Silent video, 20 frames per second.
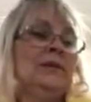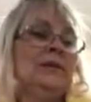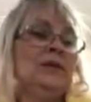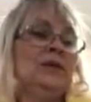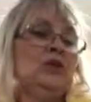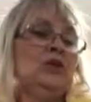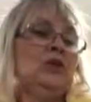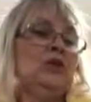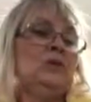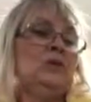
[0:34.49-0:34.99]

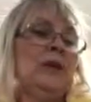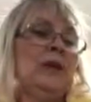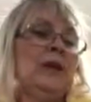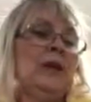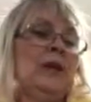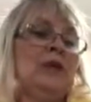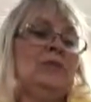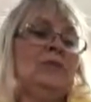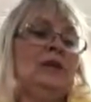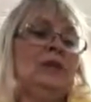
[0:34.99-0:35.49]
Pictures by
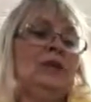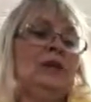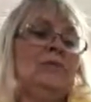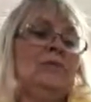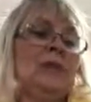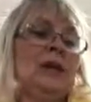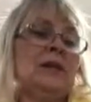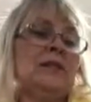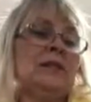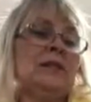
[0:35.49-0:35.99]
Adriana
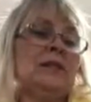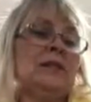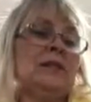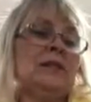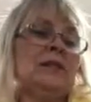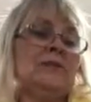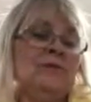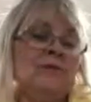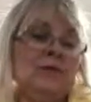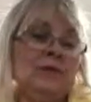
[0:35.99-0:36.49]
Massa
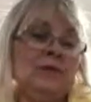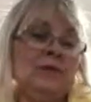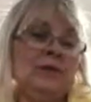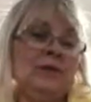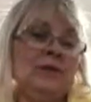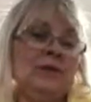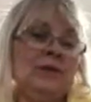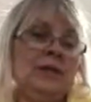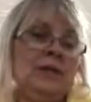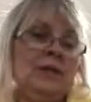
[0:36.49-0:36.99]

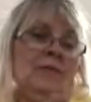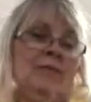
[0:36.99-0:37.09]
Savosi.